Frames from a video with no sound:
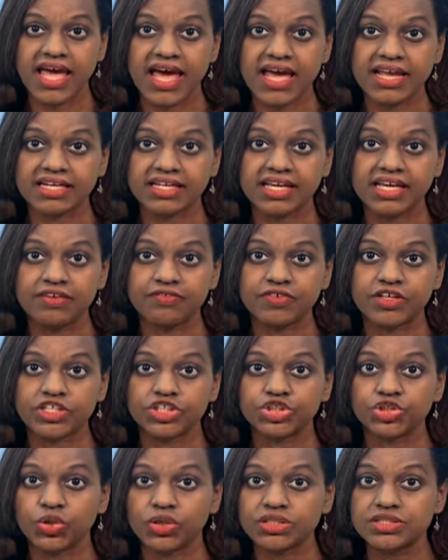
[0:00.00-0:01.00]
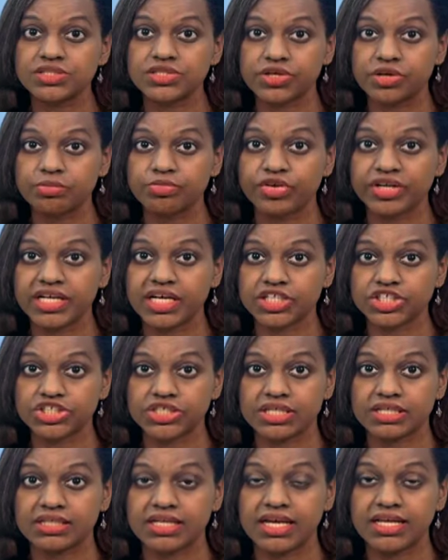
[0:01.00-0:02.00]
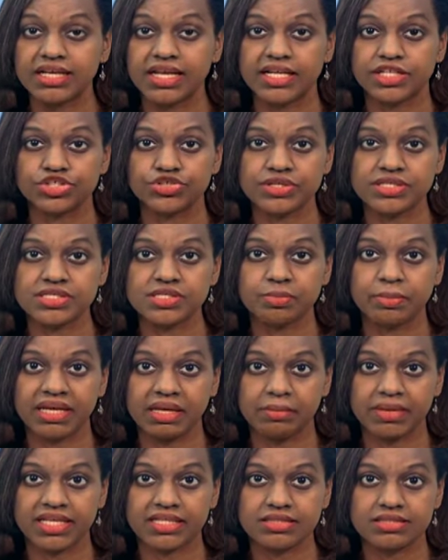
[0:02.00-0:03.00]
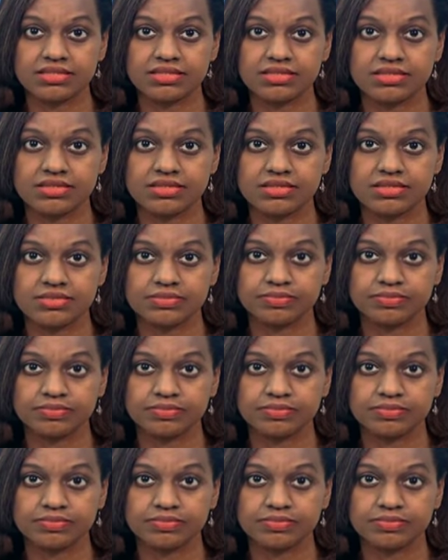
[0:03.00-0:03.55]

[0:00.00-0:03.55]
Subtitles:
and give a short-term reduction in interest payments.